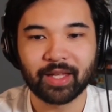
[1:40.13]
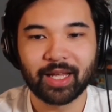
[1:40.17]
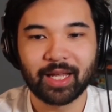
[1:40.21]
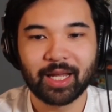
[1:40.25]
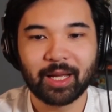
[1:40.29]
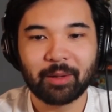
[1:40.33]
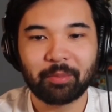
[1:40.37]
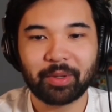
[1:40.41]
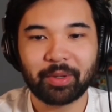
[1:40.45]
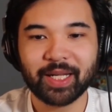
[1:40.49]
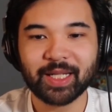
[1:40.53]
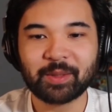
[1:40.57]

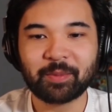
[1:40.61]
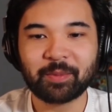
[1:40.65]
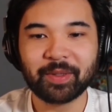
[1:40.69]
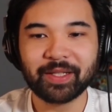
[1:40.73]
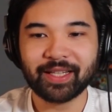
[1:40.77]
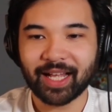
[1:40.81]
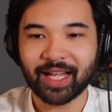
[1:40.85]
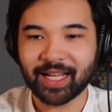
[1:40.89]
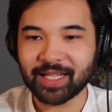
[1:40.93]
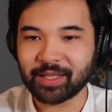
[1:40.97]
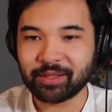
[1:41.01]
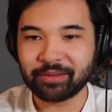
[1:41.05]
But it's been
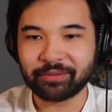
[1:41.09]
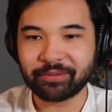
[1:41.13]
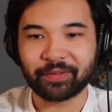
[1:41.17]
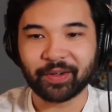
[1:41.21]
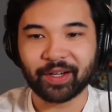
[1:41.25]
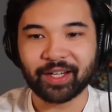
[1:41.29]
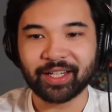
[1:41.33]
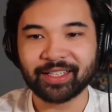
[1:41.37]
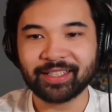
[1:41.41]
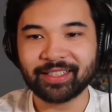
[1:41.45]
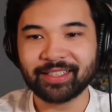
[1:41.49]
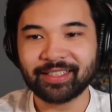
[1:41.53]
lots of
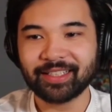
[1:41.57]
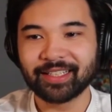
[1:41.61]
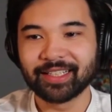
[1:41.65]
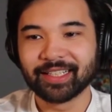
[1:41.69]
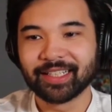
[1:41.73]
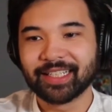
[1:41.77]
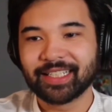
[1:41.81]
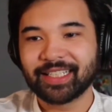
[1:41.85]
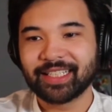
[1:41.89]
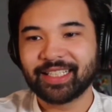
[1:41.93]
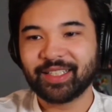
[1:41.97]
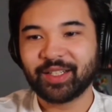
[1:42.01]
fun,
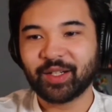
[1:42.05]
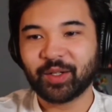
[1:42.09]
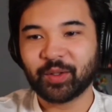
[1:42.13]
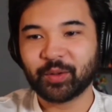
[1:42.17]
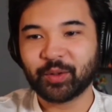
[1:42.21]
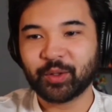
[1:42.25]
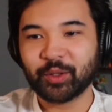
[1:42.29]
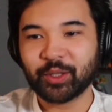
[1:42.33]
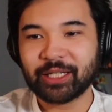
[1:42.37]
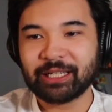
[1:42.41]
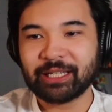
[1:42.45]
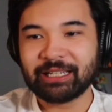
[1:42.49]
you know,
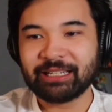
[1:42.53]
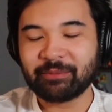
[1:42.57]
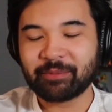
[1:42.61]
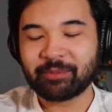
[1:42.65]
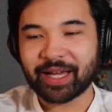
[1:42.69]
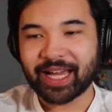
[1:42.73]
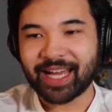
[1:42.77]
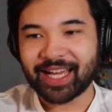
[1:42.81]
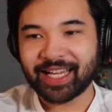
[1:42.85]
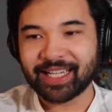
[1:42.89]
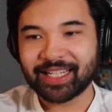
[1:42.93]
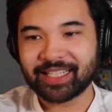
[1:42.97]
looking
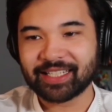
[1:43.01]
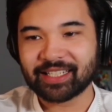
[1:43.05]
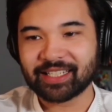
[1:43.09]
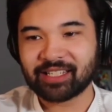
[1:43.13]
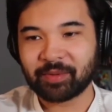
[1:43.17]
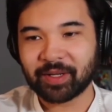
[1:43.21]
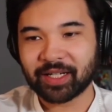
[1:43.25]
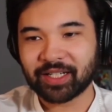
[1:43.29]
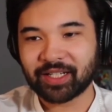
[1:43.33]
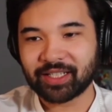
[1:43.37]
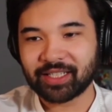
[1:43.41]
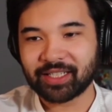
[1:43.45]
back,
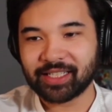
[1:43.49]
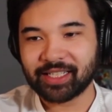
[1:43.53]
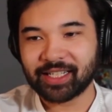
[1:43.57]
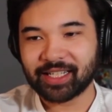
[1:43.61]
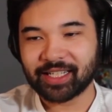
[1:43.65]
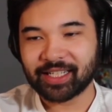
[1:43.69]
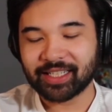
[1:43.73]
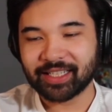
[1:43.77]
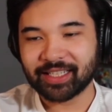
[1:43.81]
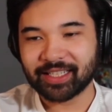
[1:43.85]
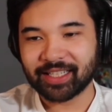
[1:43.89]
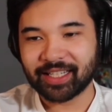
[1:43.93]
especially
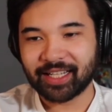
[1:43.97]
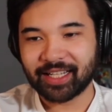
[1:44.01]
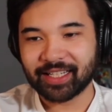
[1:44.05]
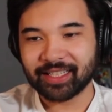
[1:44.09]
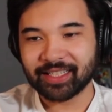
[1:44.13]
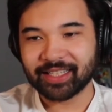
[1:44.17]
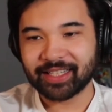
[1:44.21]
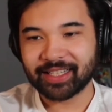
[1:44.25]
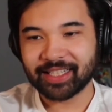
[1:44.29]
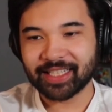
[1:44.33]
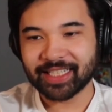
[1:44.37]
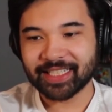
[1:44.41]
on
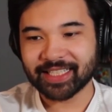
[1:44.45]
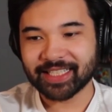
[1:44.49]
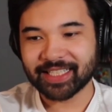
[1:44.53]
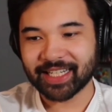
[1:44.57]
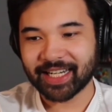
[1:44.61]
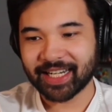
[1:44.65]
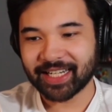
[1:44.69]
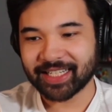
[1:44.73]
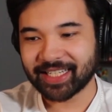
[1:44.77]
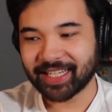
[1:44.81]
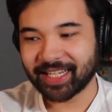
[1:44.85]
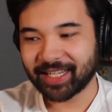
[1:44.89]
things that
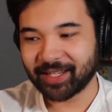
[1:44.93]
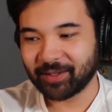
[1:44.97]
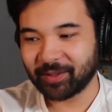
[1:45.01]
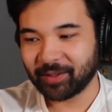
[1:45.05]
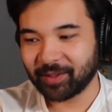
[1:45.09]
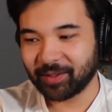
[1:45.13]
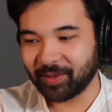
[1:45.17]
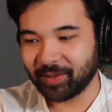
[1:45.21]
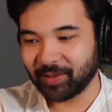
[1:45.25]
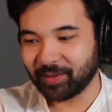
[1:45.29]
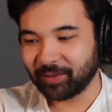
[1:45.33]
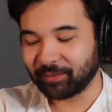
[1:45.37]
I said
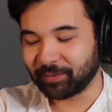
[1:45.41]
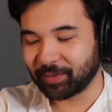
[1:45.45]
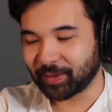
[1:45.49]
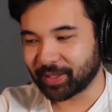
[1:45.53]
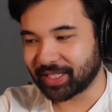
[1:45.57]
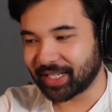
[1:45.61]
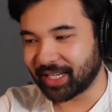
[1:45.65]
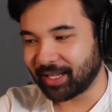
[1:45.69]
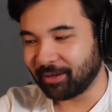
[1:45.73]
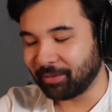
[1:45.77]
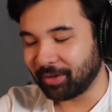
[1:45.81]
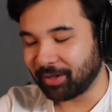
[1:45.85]
the first
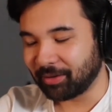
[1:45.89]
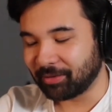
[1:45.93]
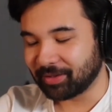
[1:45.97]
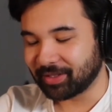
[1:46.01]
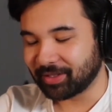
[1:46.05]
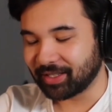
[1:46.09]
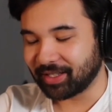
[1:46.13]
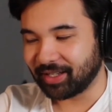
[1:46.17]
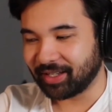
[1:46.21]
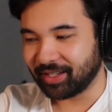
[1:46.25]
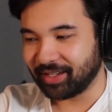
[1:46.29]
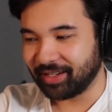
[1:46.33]
time I was
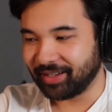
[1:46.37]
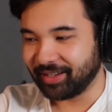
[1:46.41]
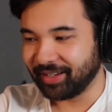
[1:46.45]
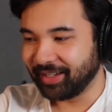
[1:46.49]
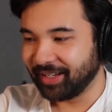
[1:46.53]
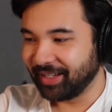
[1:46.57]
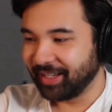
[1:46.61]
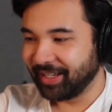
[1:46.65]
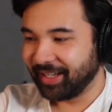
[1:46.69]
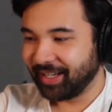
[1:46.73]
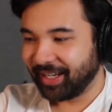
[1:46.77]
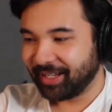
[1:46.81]
on.
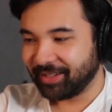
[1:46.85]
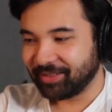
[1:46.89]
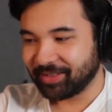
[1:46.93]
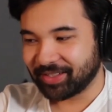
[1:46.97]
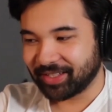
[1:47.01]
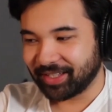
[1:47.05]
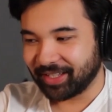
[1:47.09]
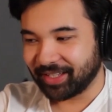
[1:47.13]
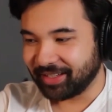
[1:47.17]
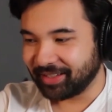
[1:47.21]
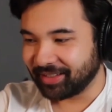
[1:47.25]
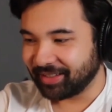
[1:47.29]
I was
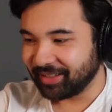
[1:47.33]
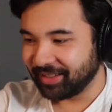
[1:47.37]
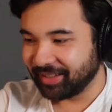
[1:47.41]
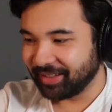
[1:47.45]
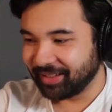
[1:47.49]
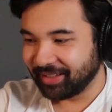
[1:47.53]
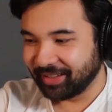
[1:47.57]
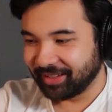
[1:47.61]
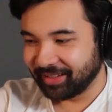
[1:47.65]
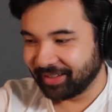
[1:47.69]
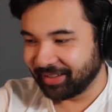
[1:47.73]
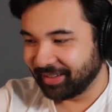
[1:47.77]
like,
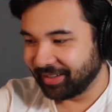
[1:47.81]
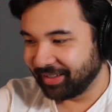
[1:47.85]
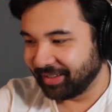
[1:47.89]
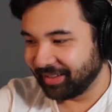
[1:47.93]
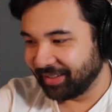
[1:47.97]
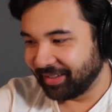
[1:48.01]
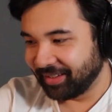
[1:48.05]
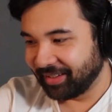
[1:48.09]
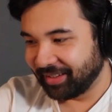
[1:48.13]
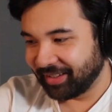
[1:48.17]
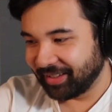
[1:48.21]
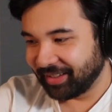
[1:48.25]

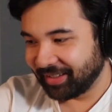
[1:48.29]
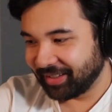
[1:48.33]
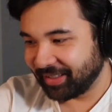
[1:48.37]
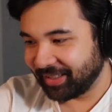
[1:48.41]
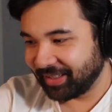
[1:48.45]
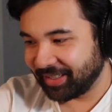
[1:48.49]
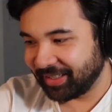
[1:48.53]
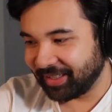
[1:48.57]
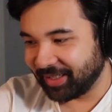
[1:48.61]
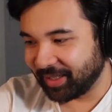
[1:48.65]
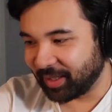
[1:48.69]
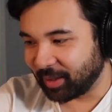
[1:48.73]

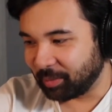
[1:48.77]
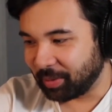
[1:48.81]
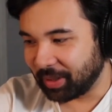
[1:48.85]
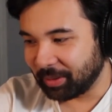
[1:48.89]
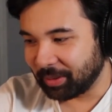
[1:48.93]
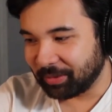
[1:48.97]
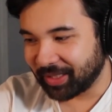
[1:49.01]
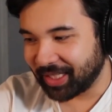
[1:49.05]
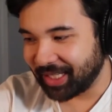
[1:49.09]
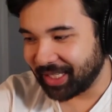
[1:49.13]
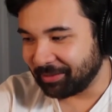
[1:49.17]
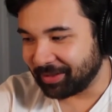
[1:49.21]
you know,
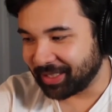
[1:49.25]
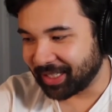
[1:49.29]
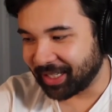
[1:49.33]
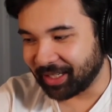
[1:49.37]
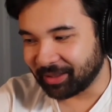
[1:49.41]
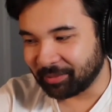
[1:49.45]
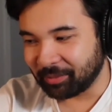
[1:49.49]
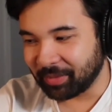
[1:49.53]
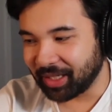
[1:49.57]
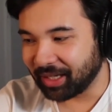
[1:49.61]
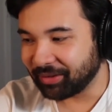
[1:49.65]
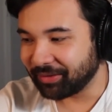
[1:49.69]
people keep
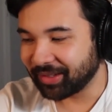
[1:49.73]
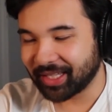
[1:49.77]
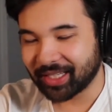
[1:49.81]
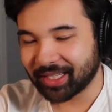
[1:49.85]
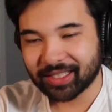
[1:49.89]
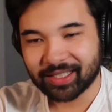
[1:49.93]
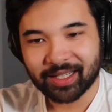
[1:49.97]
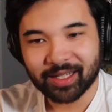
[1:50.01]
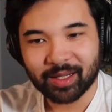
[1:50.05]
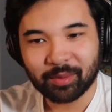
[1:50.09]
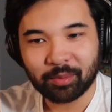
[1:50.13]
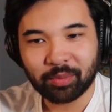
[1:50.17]
telling me
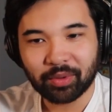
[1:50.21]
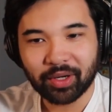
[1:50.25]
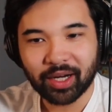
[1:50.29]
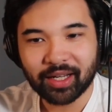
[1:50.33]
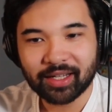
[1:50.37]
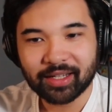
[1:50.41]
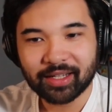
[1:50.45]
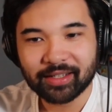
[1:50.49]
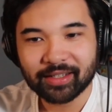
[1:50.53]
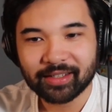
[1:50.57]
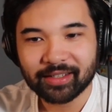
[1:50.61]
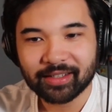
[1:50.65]
everything's going to
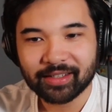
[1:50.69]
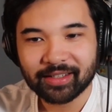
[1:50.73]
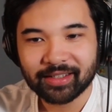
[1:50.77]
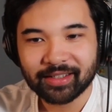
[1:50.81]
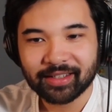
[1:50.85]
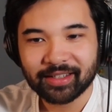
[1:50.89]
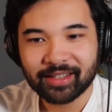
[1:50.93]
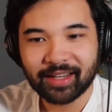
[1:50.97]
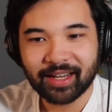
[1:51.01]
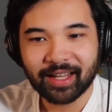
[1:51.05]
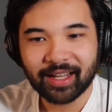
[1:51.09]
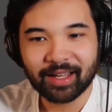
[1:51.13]
break,
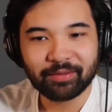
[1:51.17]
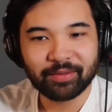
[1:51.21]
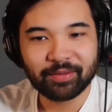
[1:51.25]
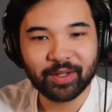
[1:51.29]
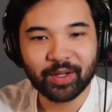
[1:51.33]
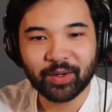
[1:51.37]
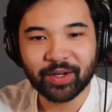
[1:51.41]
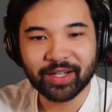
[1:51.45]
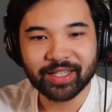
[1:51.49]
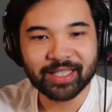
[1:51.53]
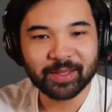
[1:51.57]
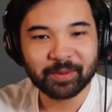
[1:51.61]
and I have
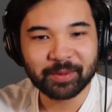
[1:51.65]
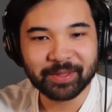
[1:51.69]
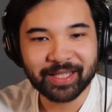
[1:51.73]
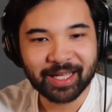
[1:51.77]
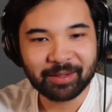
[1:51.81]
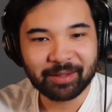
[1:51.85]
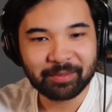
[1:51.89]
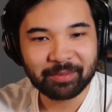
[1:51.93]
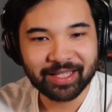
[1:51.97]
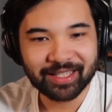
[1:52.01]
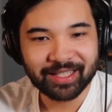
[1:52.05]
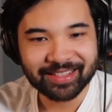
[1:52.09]
no idea what
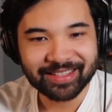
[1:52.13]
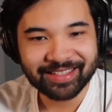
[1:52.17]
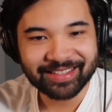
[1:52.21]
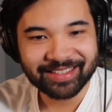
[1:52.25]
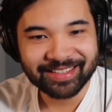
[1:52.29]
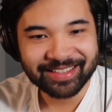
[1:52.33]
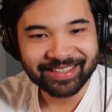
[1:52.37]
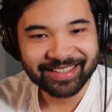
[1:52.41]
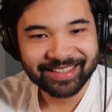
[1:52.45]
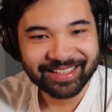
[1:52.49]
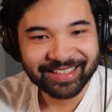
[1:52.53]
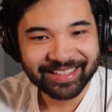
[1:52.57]
that means.
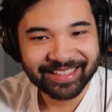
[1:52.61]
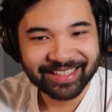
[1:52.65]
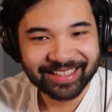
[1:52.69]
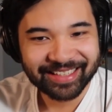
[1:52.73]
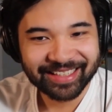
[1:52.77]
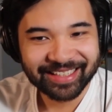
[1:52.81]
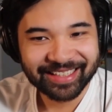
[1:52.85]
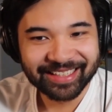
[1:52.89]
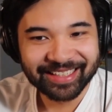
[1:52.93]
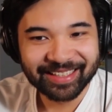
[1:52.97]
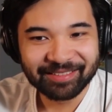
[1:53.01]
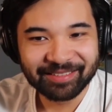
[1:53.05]

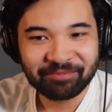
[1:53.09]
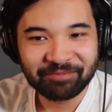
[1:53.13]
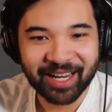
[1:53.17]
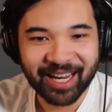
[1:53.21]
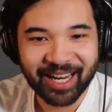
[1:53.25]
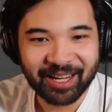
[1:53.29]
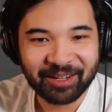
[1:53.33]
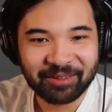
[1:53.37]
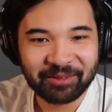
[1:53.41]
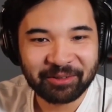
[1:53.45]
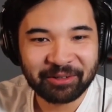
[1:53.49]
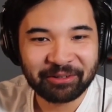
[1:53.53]
But
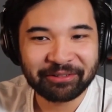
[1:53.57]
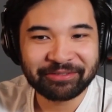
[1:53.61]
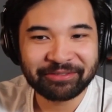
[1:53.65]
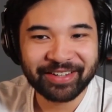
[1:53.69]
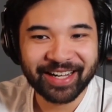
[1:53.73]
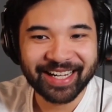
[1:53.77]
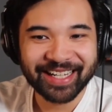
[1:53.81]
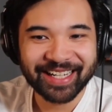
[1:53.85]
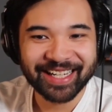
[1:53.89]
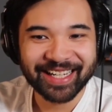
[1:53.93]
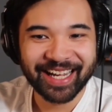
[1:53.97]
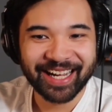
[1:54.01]
I will
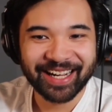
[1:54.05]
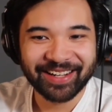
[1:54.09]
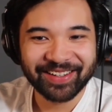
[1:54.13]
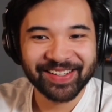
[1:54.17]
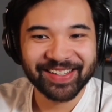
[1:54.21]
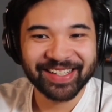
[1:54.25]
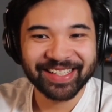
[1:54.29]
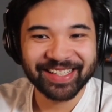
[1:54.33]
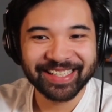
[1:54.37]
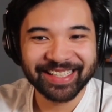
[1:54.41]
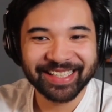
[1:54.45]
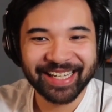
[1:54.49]
find
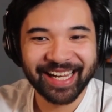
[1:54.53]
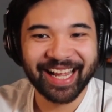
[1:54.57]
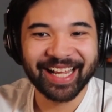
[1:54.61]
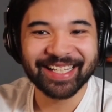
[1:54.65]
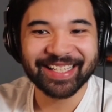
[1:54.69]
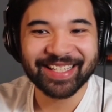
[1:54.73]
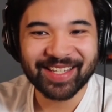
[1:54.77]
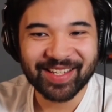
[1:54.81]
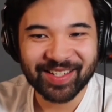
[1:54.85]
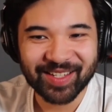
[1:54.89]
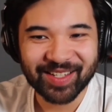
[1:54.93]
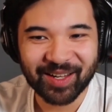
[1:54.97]
out
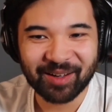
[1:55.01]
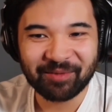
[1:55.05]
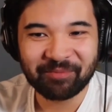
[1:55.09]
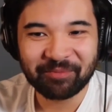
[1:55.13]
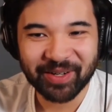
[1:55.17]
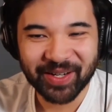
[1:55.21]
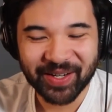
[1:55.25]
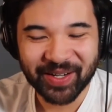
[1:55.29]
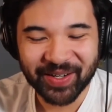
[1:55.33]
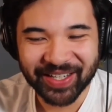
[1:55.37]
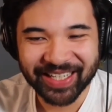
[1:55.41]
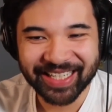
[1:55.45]
at some
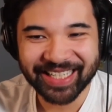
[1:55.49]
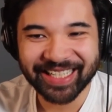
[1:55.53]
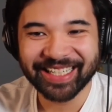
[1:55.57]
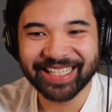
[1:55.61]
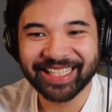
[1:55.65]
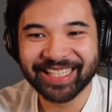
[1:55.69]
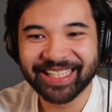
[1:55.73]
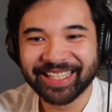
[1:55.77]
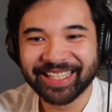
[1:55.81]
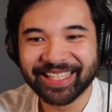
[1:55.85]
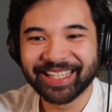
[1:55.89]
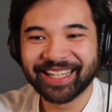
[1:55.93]
point.
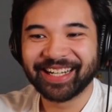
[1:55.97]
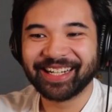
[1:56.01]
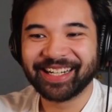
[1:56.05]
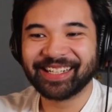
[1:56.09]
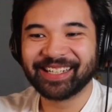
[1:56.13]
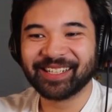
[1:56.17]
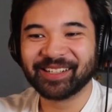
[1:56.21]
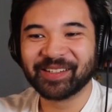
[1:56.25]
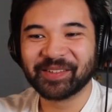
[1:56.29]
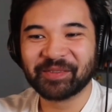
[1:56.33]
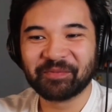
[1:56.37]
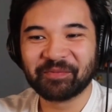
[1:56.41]

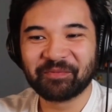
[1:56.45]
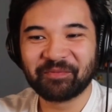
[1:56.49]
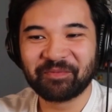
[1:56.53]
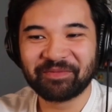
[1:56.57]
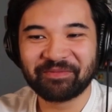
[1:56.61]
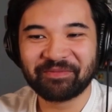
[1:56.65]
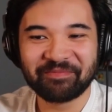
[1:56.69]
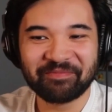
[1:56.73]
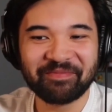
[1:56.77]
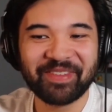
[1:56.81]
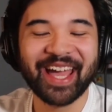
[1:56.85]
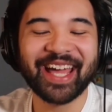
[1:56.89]

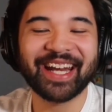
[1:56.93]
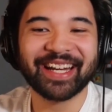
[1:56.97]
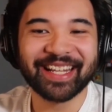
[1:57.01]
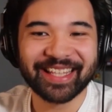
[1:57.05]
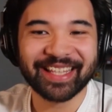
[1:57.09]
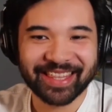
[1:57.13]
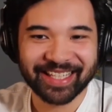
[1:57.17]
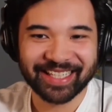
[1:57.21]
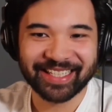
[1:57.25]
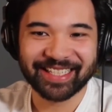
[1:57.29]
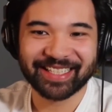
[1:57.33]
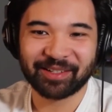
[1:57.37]
Many
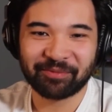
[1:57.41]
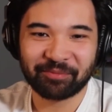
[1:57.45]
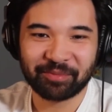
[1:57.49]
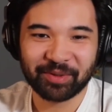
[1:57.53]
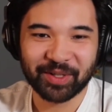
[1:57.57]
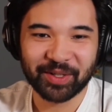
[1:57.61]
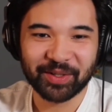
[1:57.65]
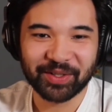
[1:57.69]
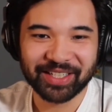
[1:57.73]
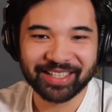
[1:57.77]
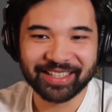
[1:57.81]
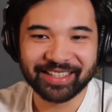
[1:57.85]
things have
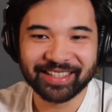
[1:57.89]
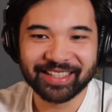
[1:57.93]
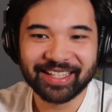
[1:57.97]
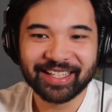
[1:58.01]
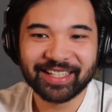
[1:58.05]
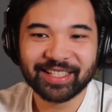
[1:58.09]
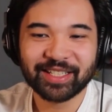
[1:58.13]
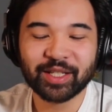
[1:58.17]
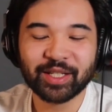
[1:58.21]
broken to